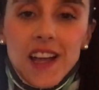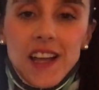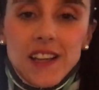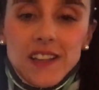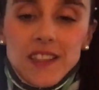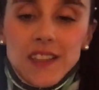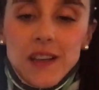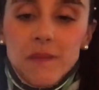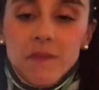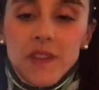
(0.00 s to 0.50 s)

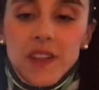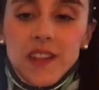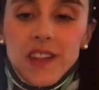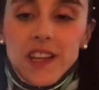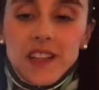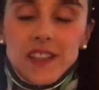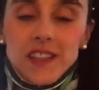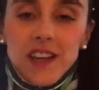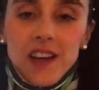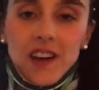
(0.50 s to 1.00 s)
is something
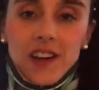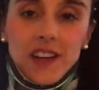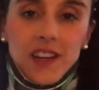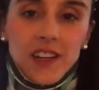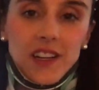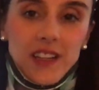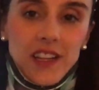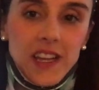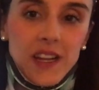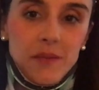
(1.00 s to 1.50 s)
that's not
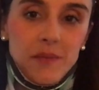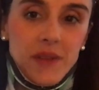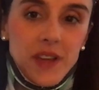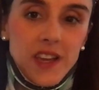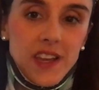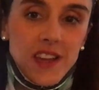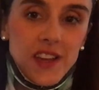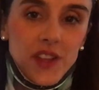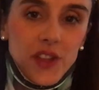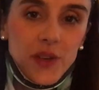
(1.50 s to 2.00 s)
gonna like
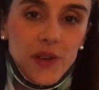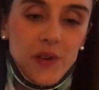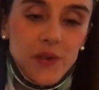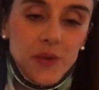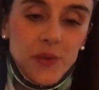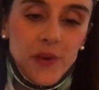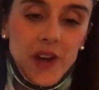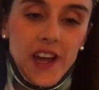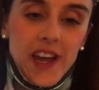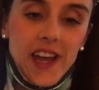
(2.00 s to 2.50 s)
be thrown
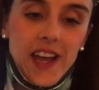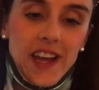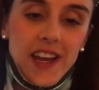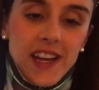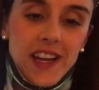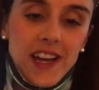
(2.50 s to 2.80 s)
away.